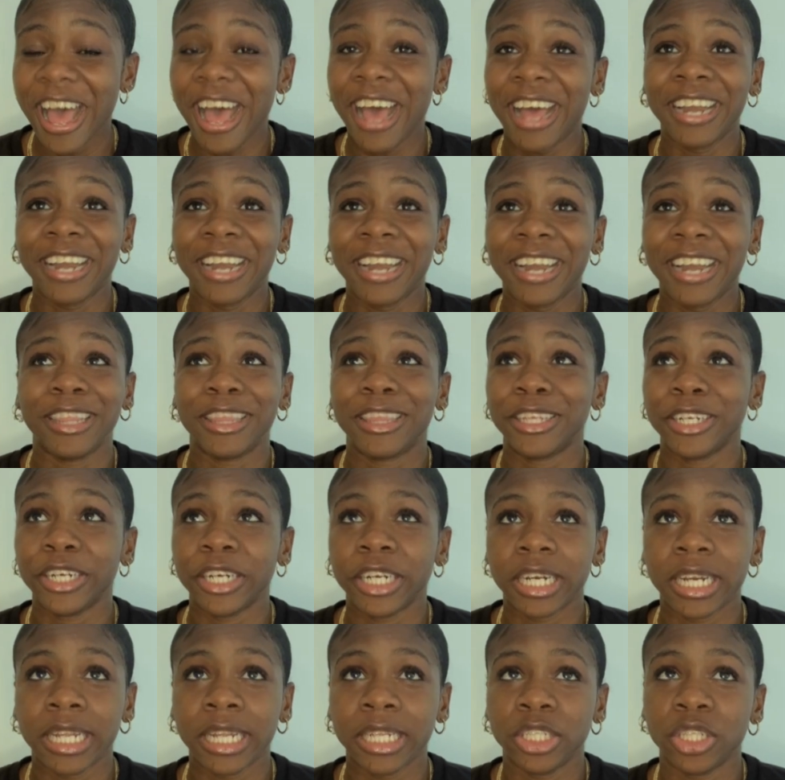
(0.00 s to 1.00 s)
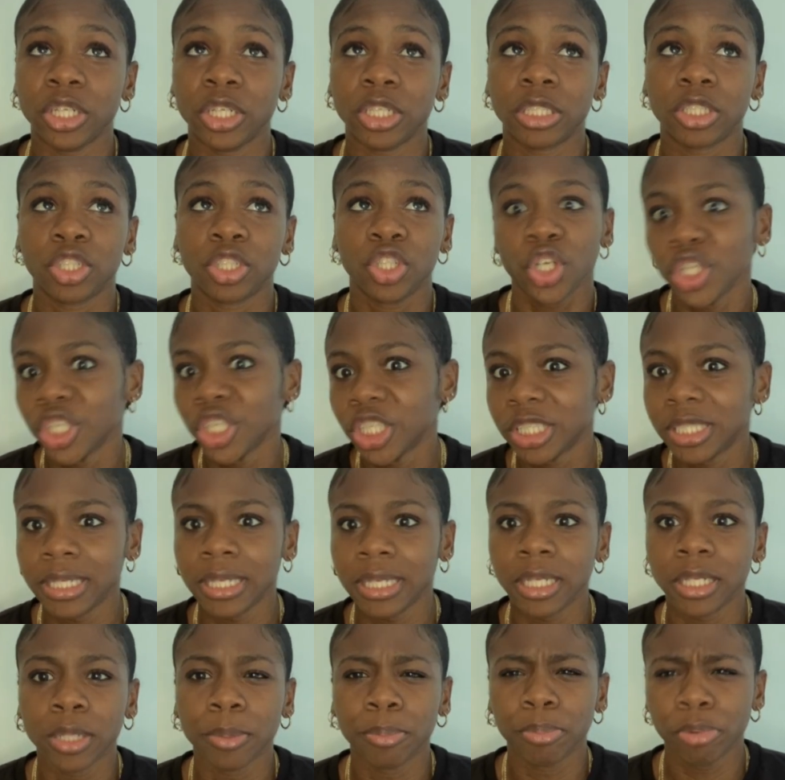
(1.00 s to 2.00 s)
And then, thirdly, just
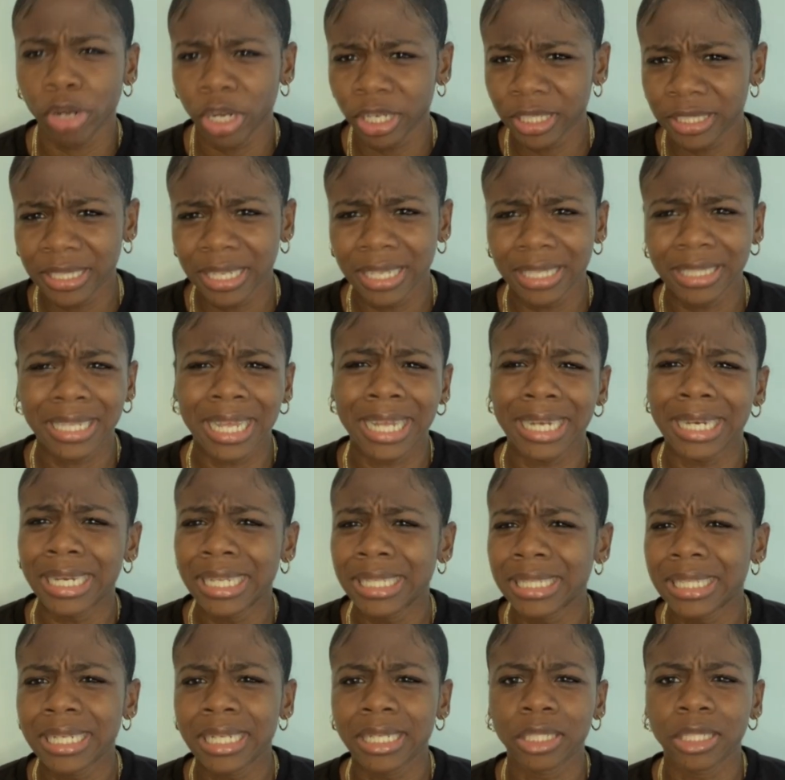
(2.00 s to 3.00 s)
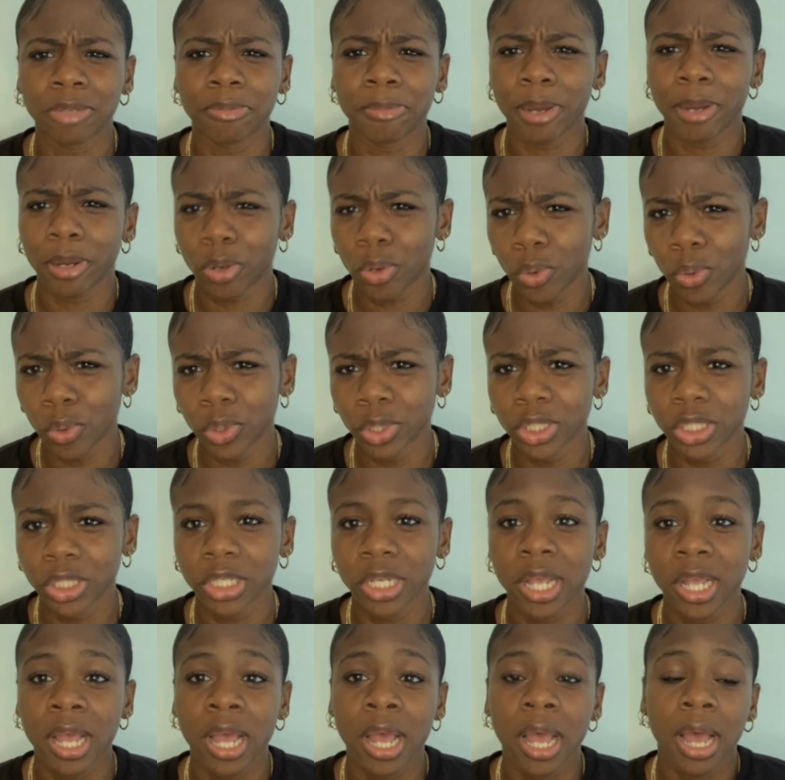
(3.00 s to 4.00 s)
trusting the process and listening to my
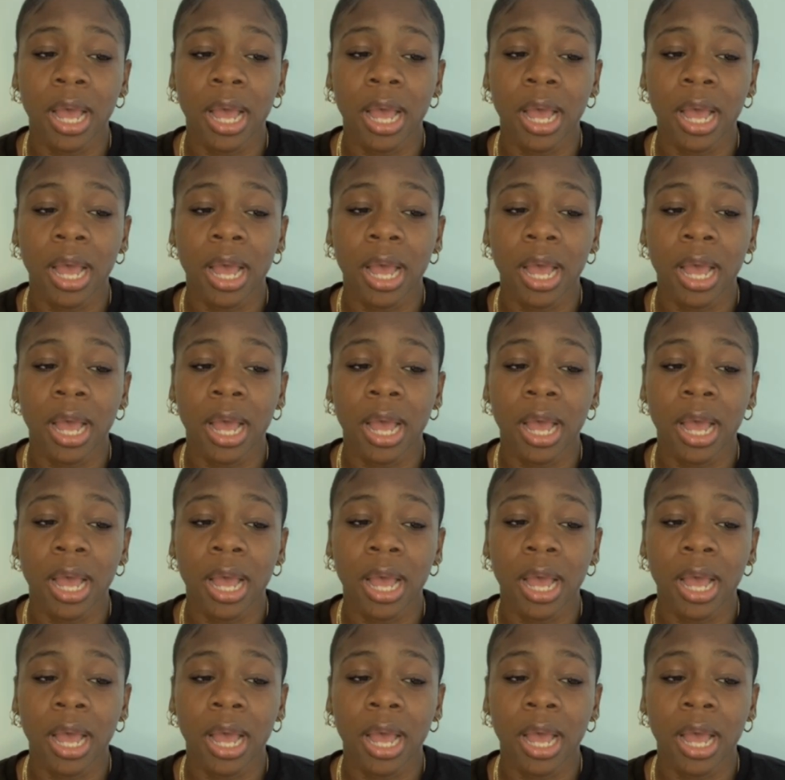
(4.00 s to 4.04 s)
coach.